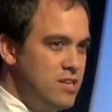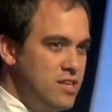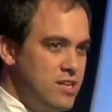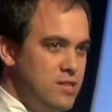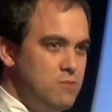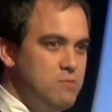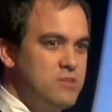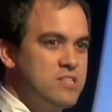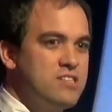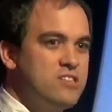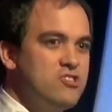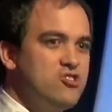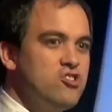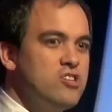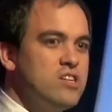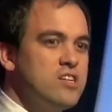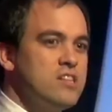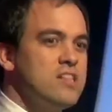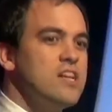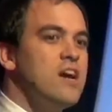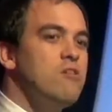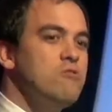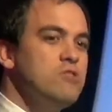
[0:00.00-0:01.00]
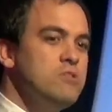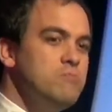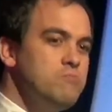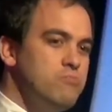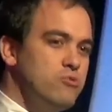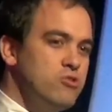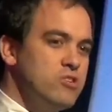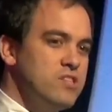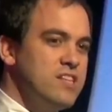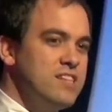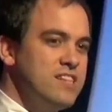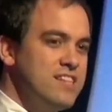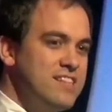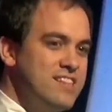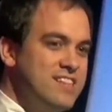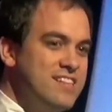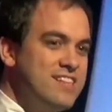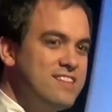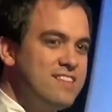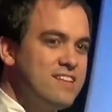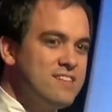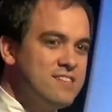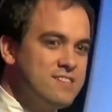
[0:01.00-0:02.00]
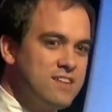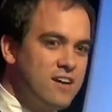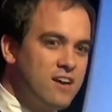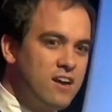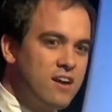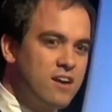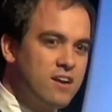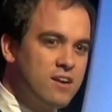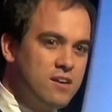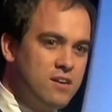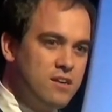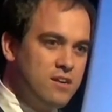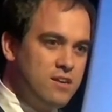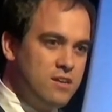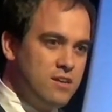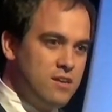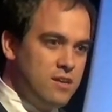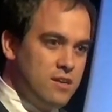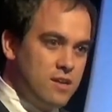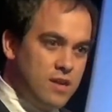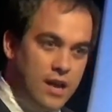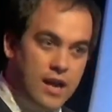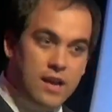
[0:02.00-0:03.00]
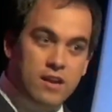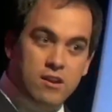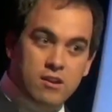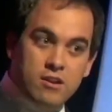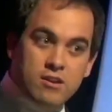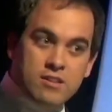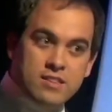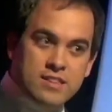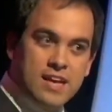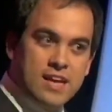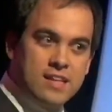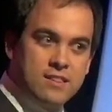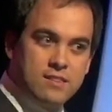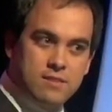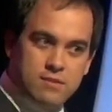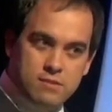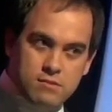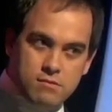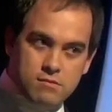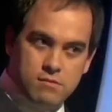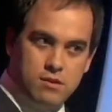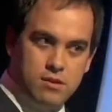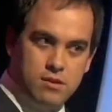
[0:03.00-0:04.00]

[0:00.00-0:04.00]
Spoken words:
It was teaching us how important the details are. I learned that